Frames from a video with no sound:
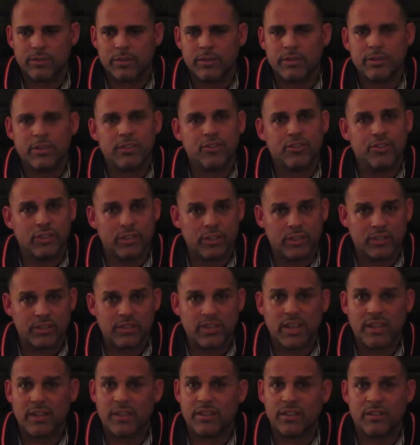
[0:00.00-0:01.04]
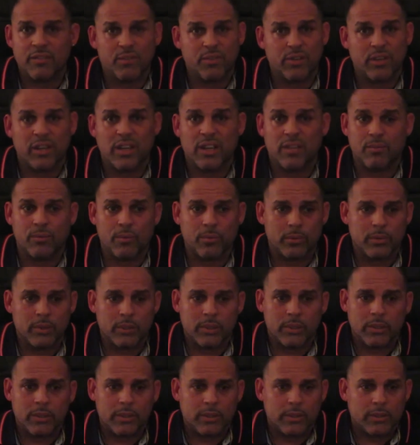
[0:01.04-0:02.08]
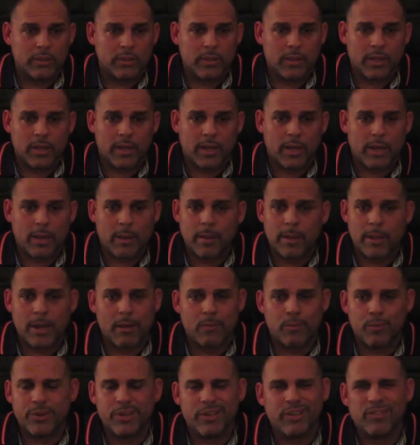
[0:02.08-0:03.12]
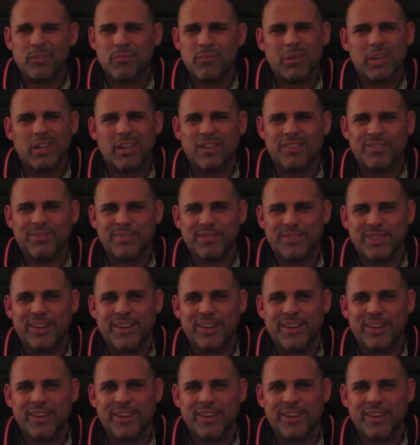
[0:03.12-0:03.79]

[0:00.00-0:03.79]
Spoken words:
conditioning is at a different level. I wouldn't even play him.